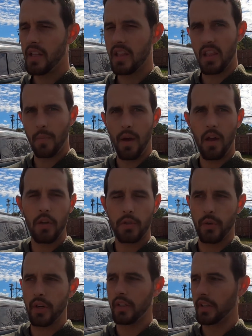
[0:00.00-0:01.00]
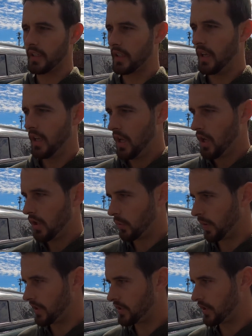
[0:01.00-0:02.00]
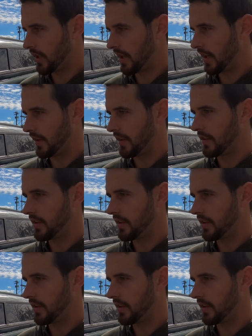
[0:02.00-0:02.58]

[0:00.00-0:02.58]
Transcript: than my other trailer, which so